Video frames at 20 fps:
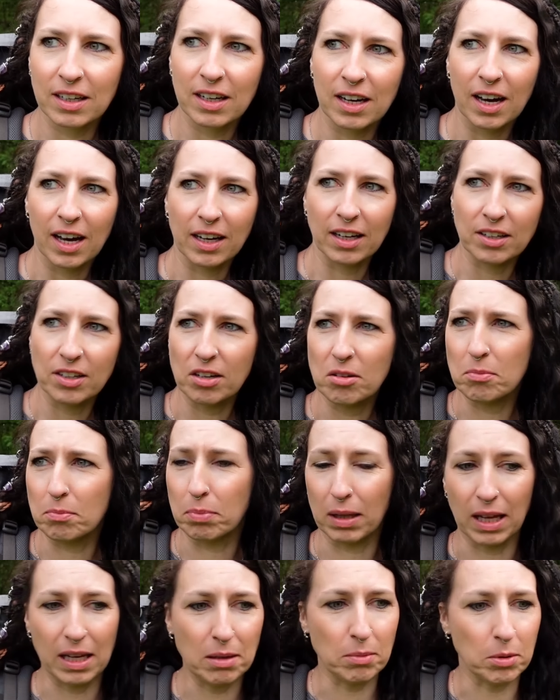And I don't
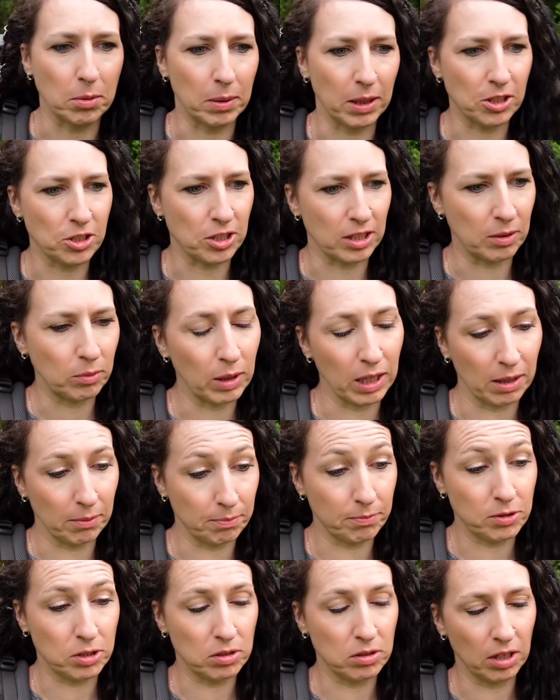blame them actually. Well,
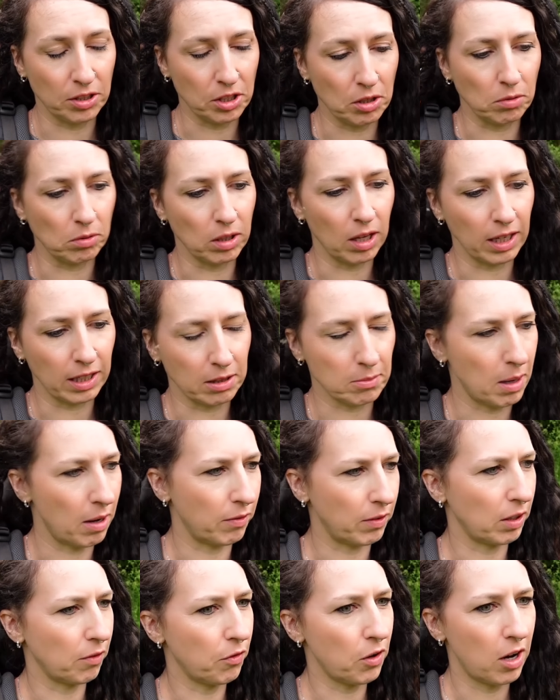I don't like them
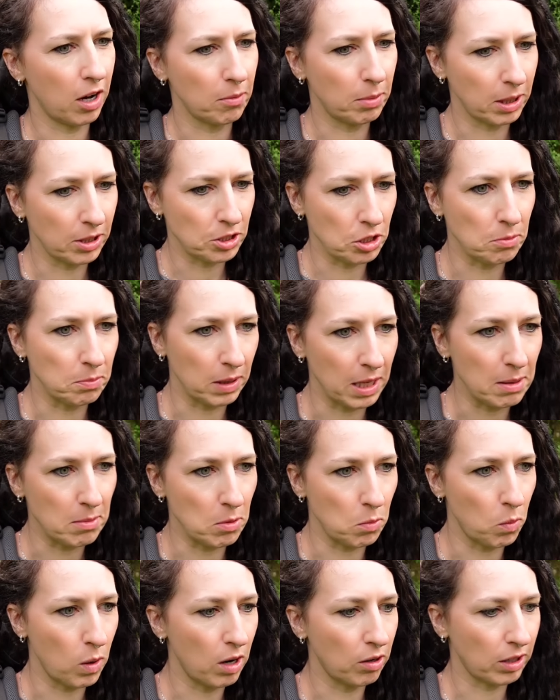having a fire, but I don't blame
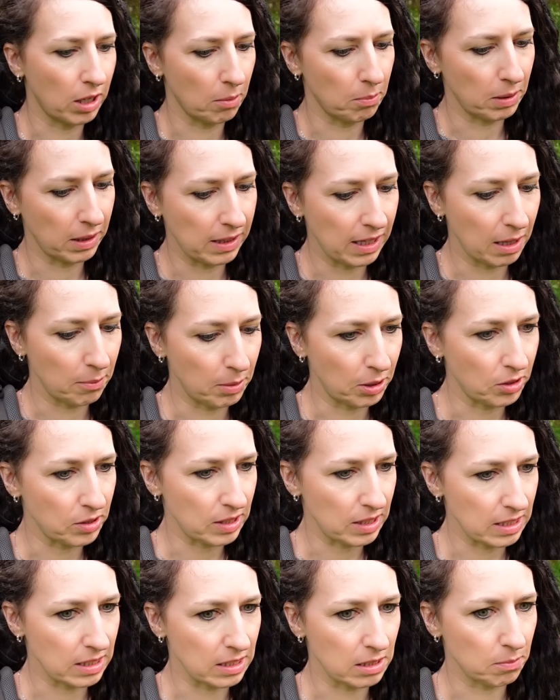them wild camping there because
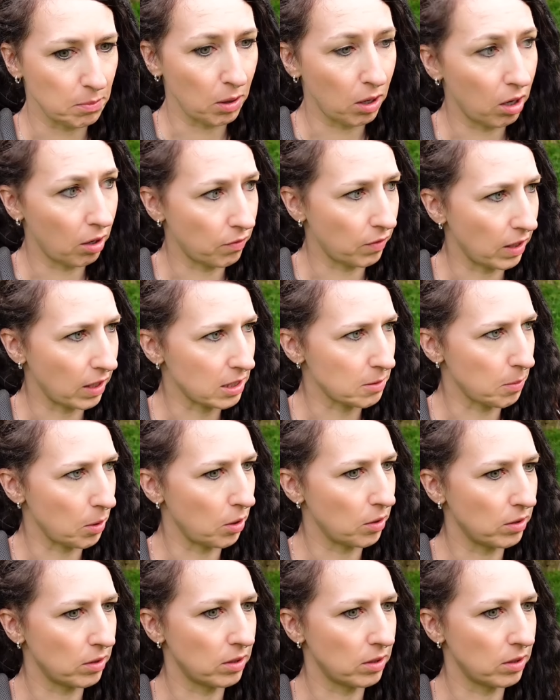this is a perfect spot.